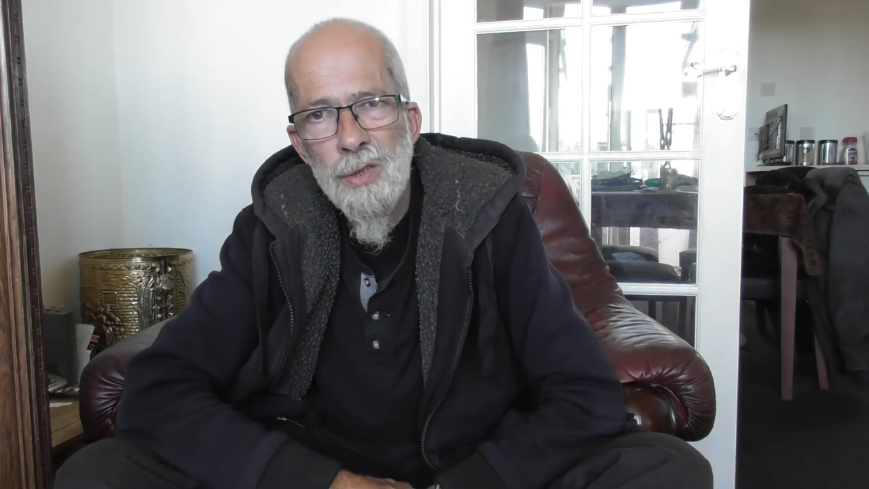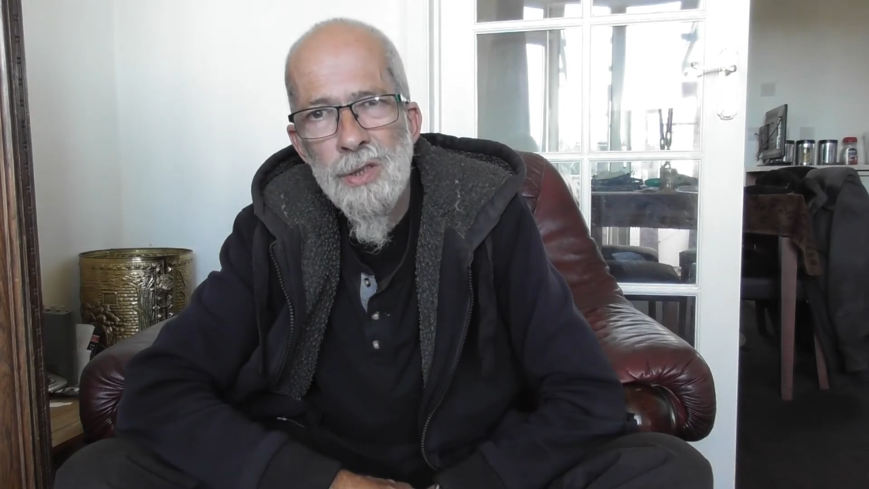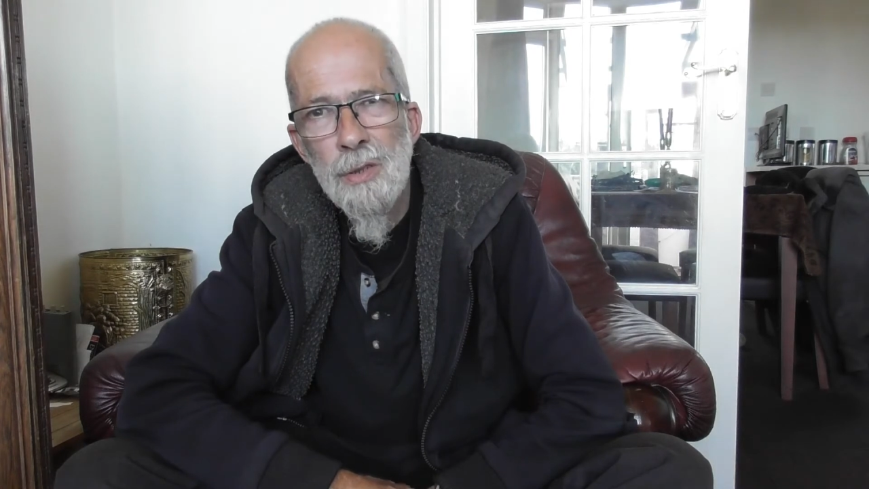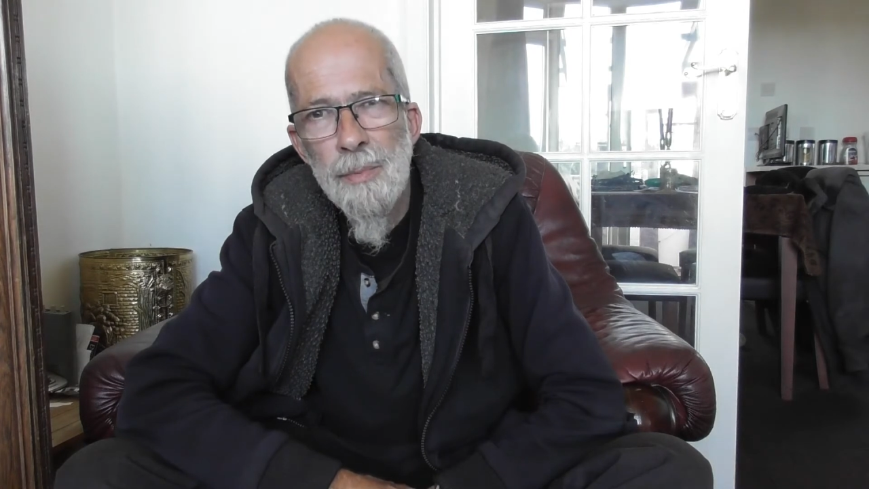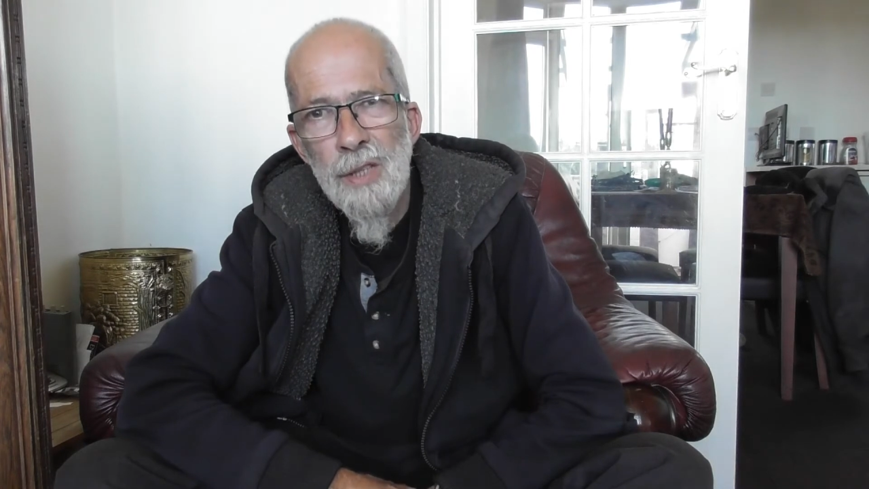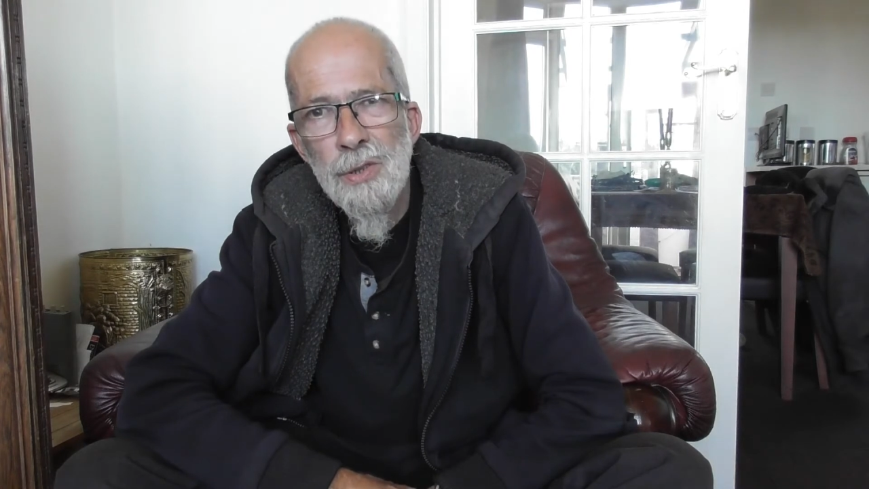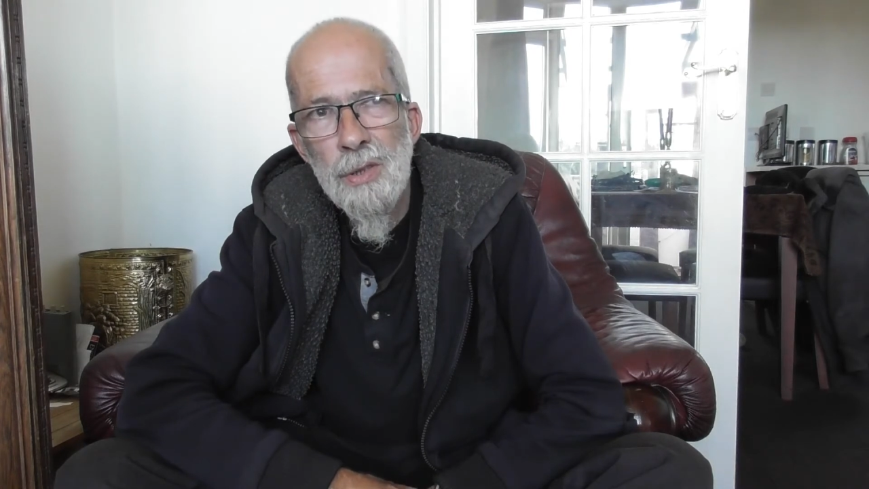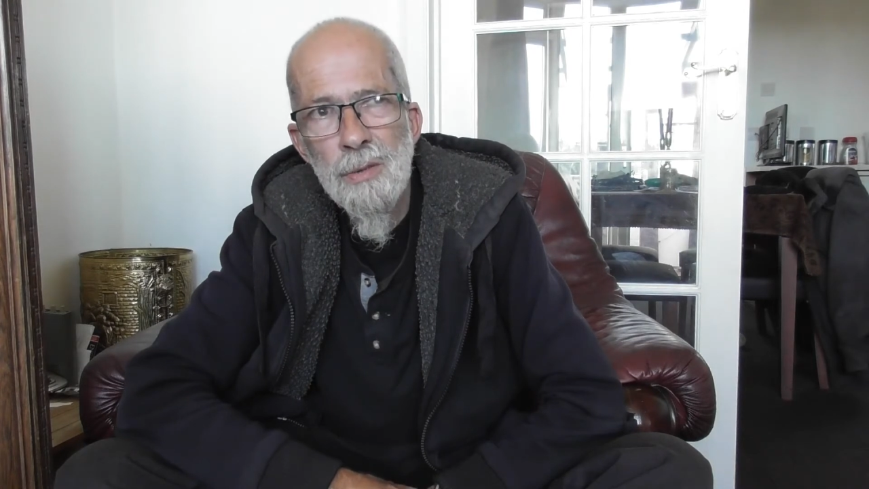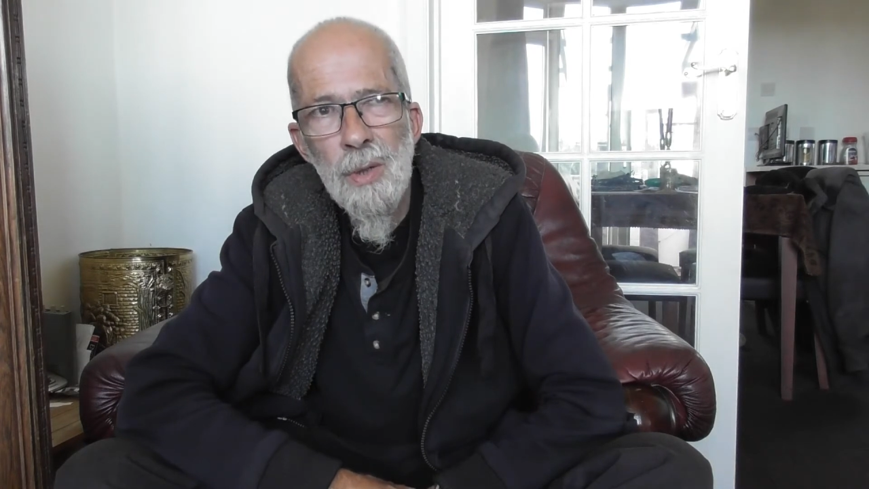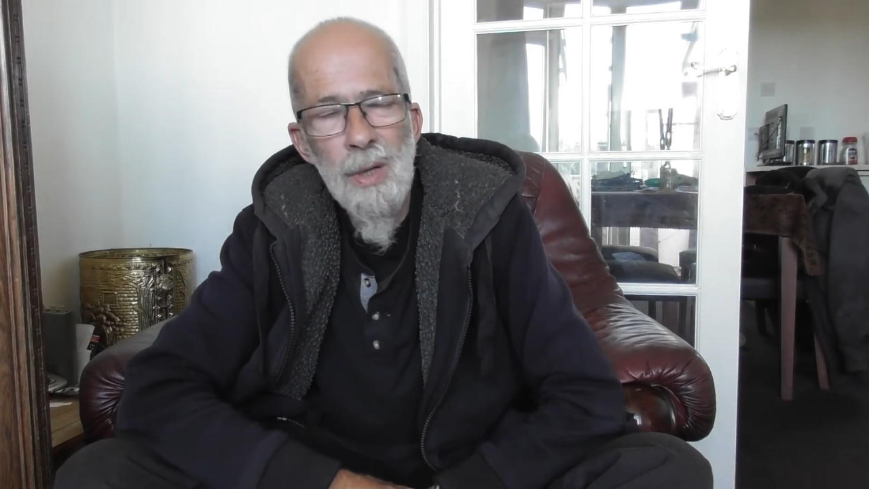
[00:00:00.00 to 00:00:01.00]
still managed
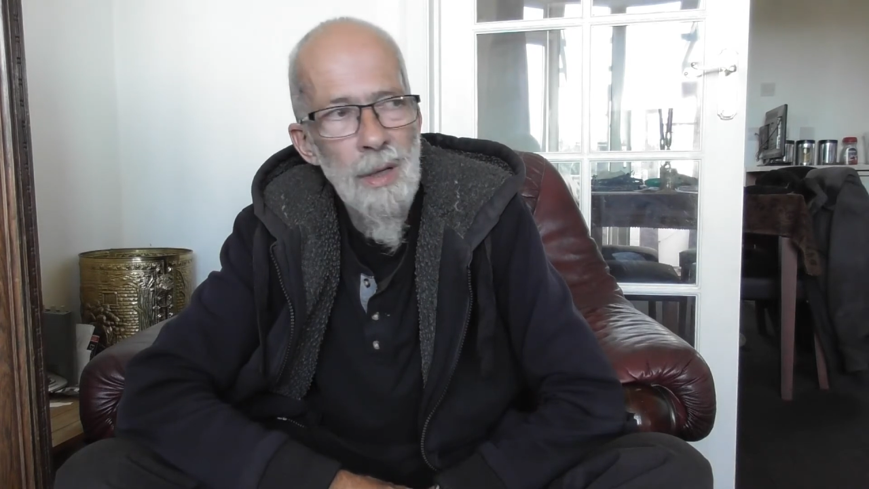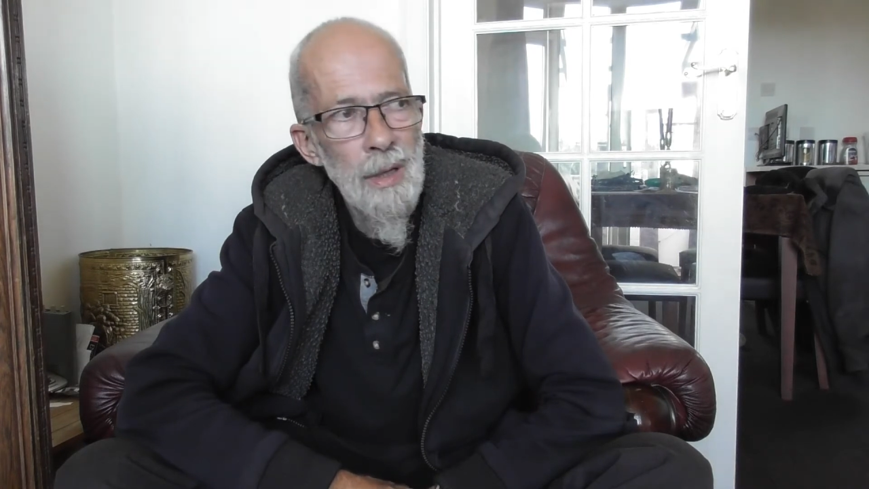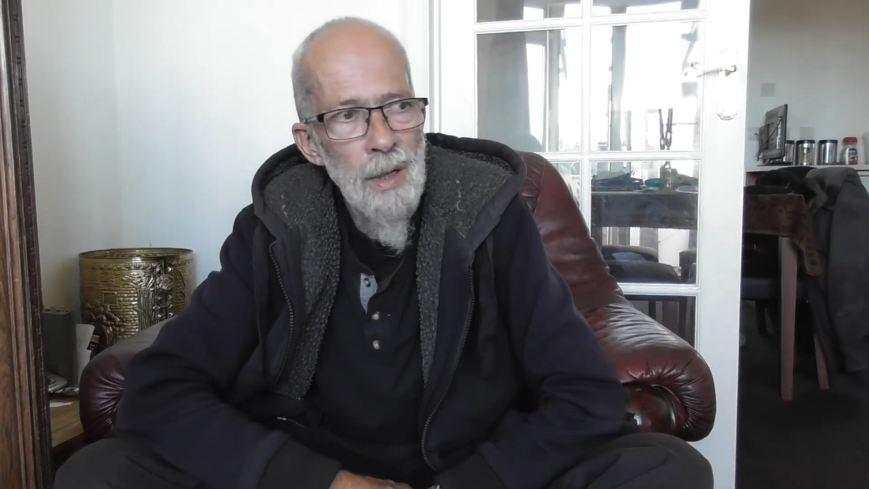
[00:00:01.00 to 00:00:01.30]
to do it.